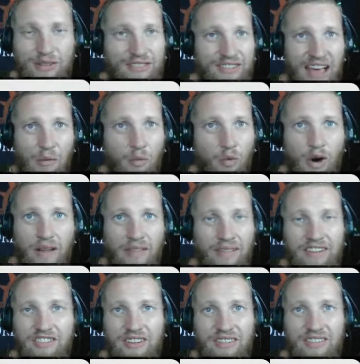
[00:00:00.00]
that one
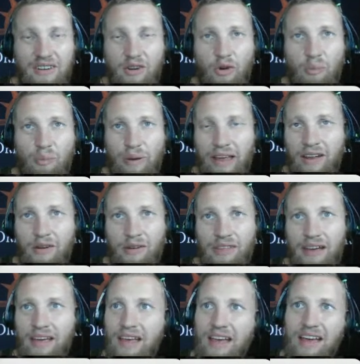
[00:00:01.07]
logistical pin, or
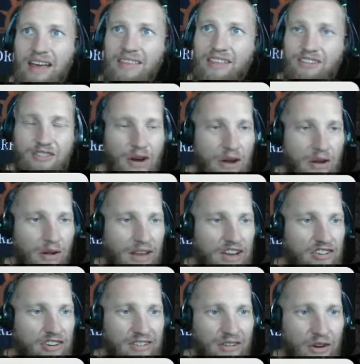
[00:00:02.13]
the Traitor
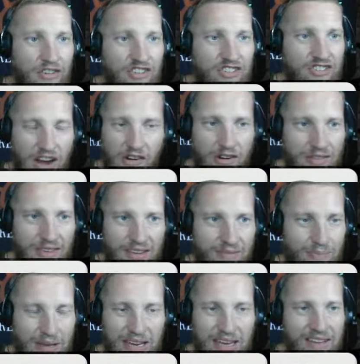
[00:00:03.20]
Legions aren't sharing this
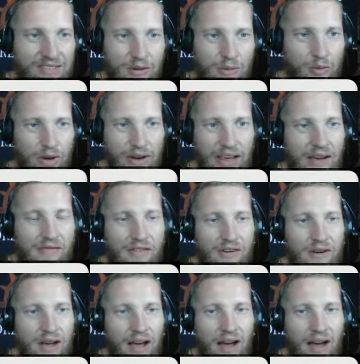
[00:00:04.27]
piece or whatever.